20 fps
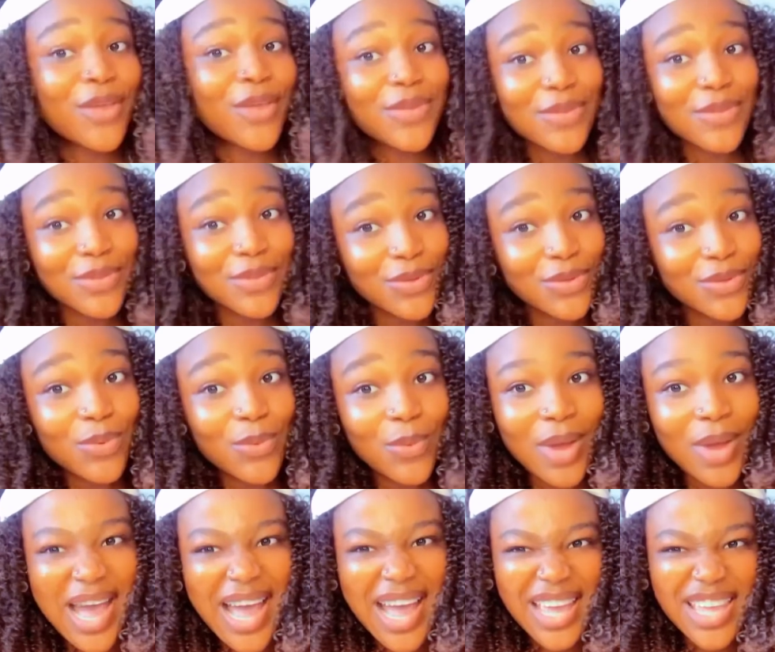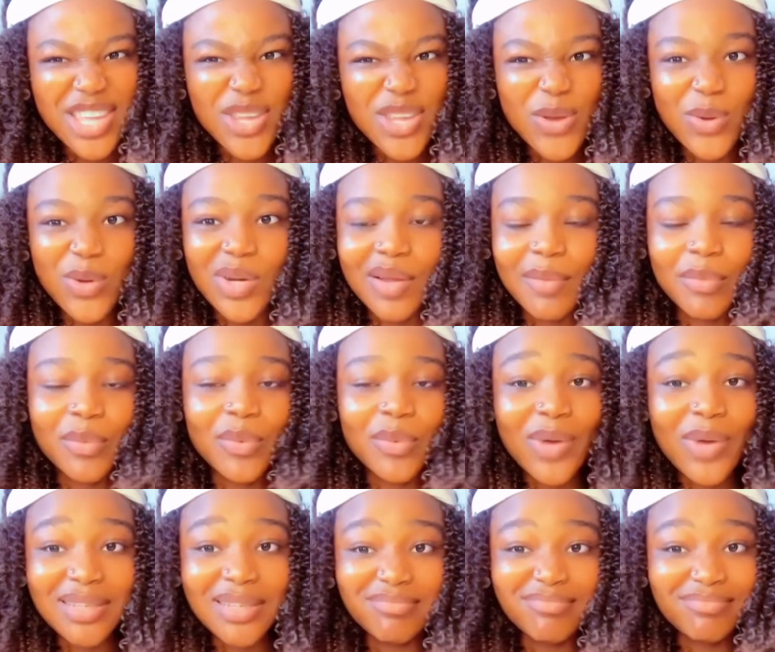You are your number
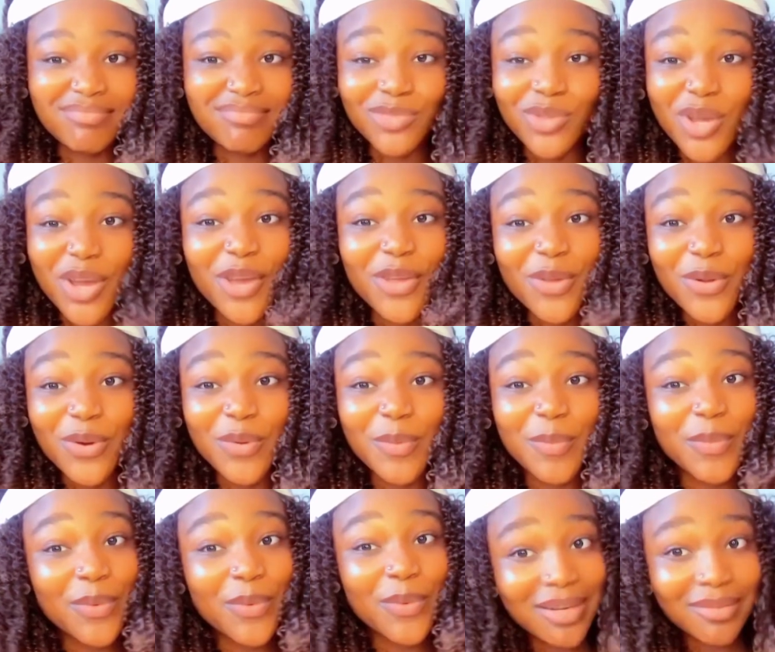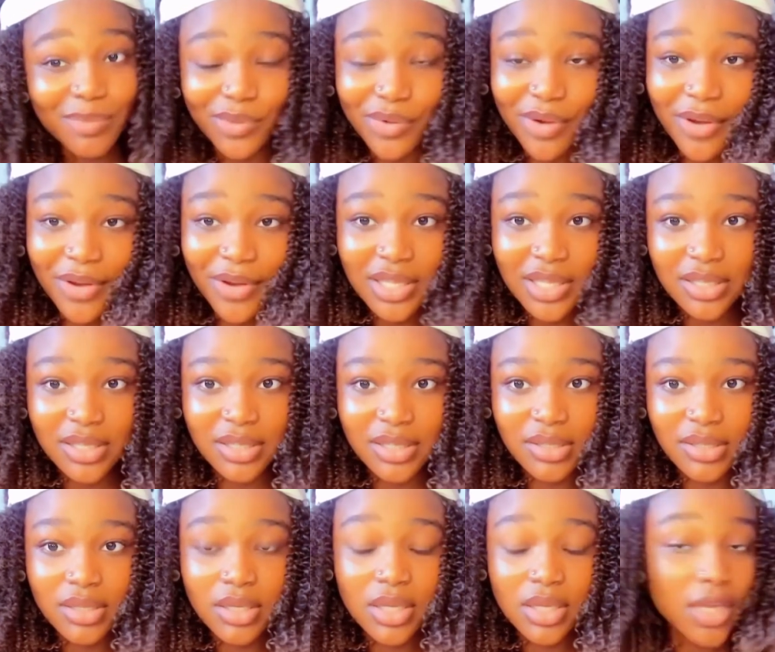one priority.
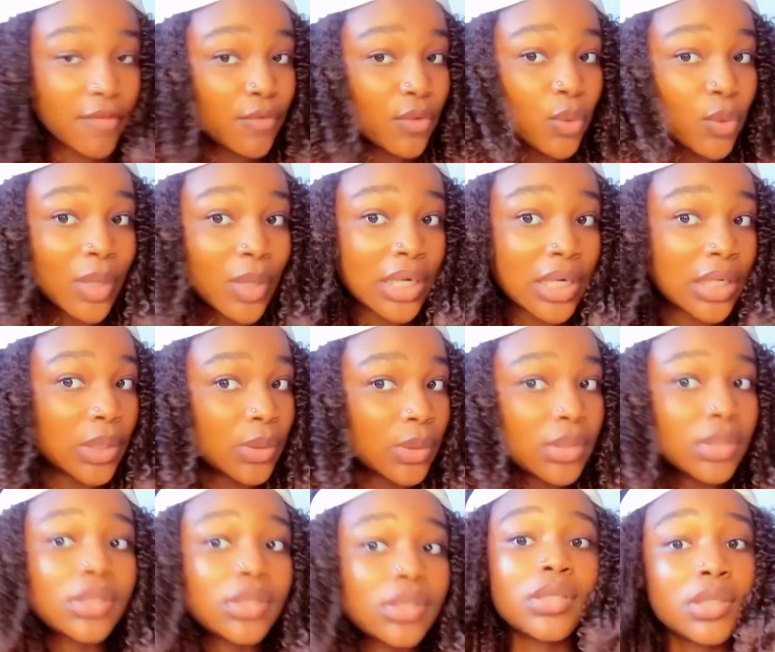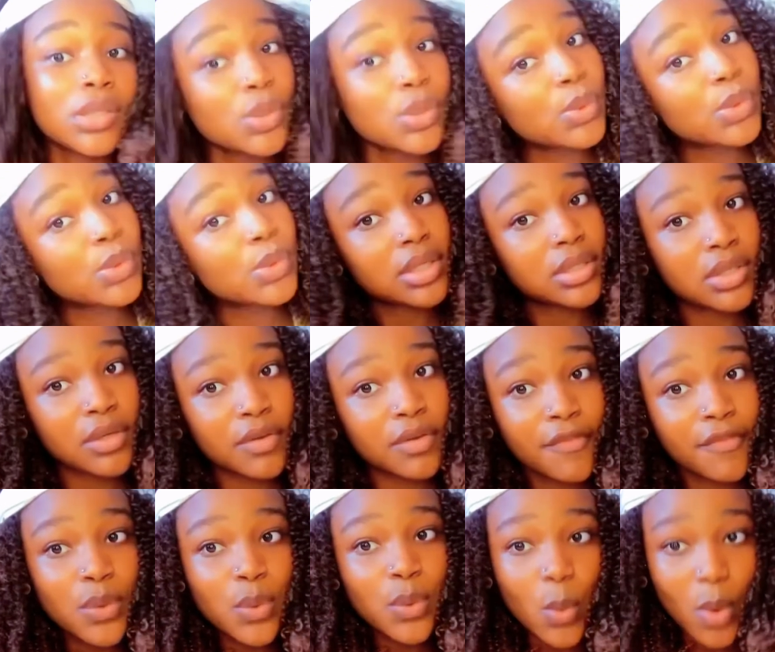If no one else, you yourself,
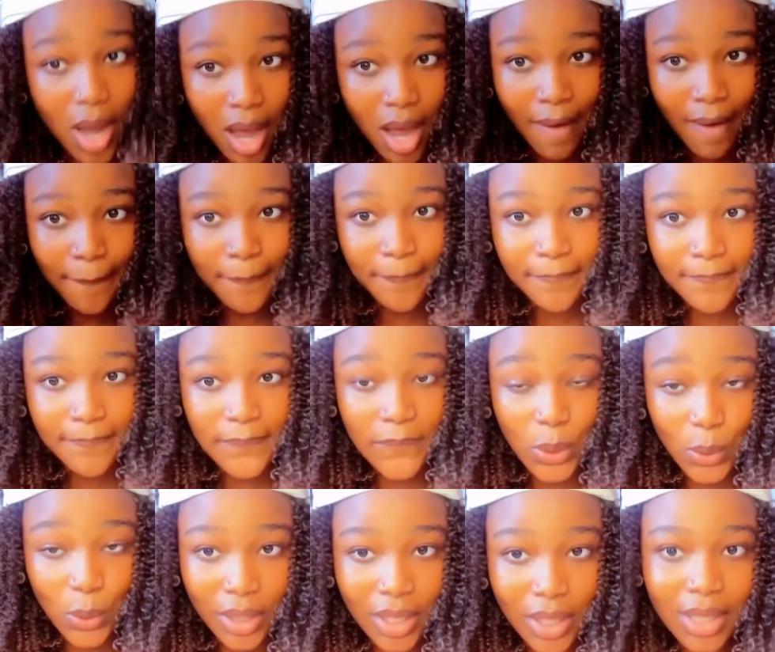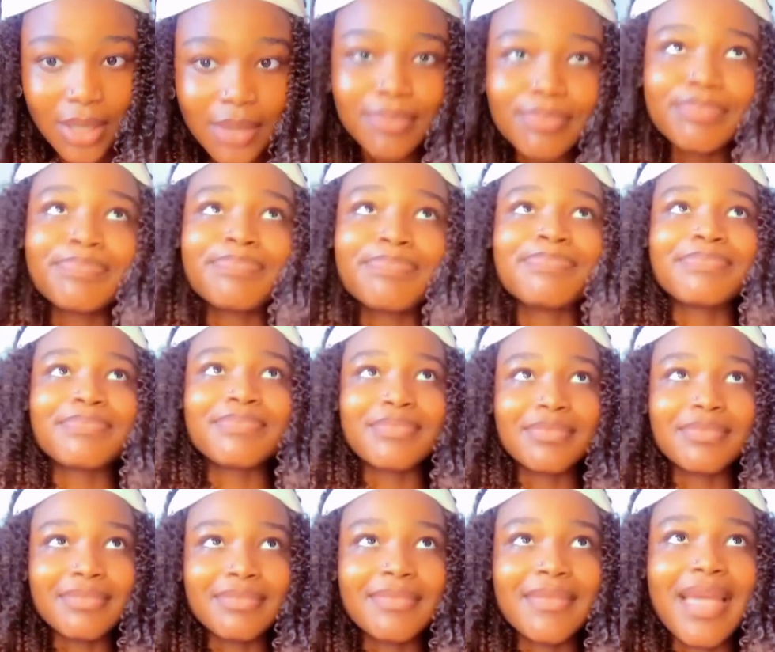you are. Okay,
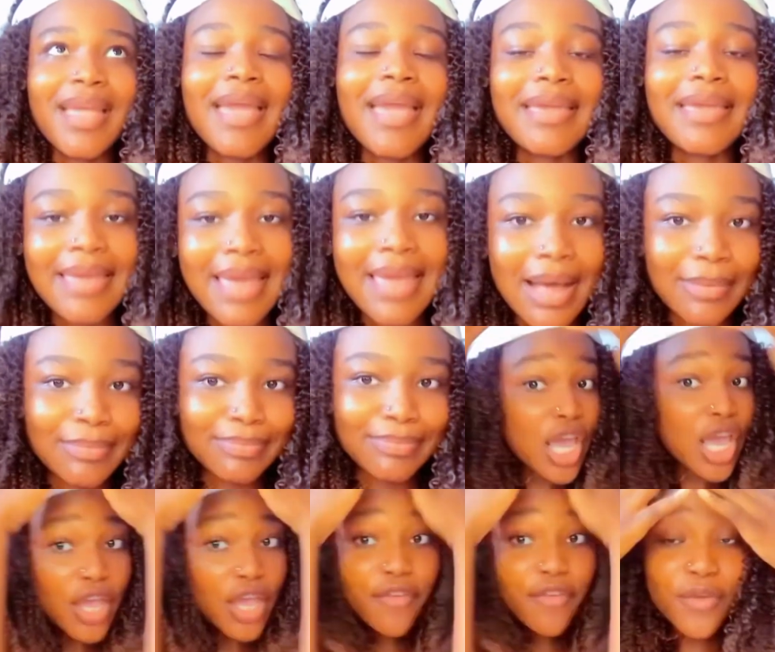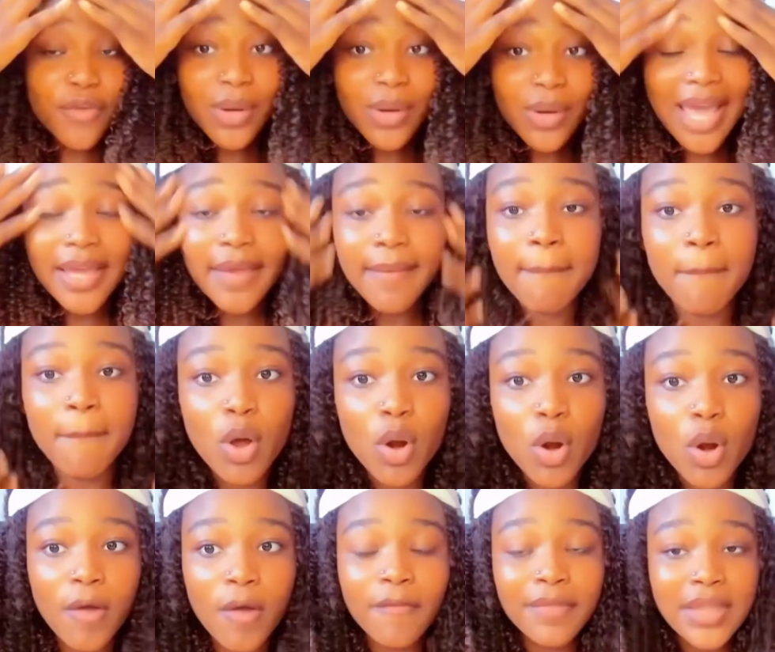yeah. If you like more
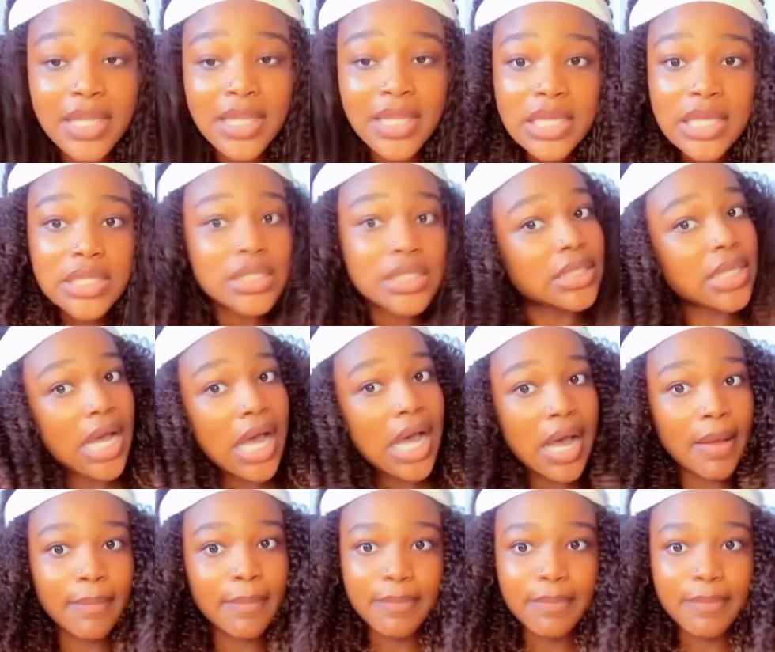of these stuff,